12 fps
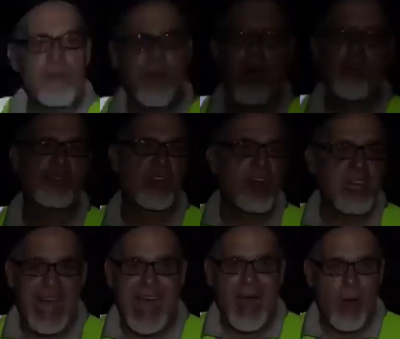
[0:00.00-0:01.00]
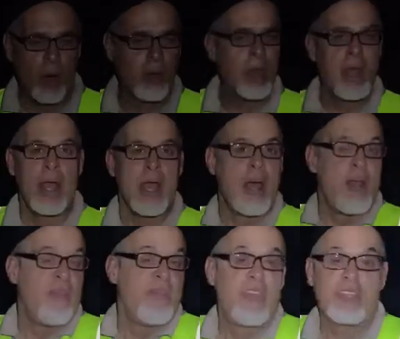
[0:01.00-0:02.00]
phones are down.
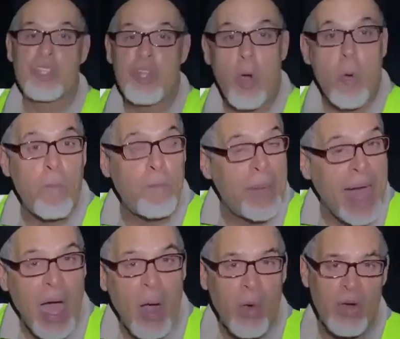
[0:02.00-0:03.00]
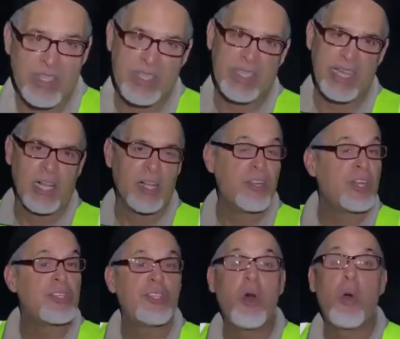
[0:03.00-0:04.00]
There's no power still.
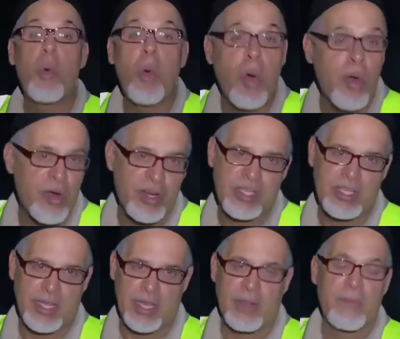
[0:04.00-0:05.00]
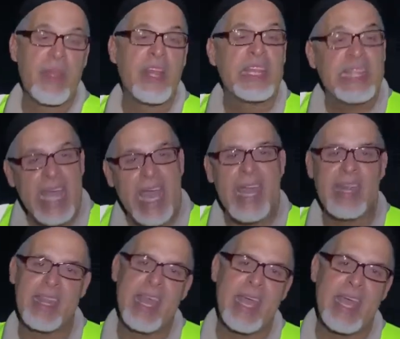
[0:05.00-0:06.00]
There's no water still.
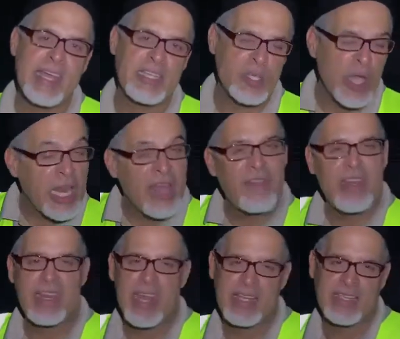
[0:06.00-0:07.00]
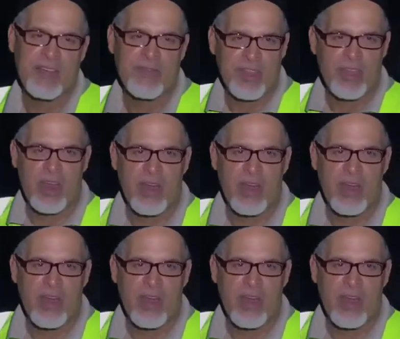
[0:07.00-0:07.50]
ten days, eleven days after the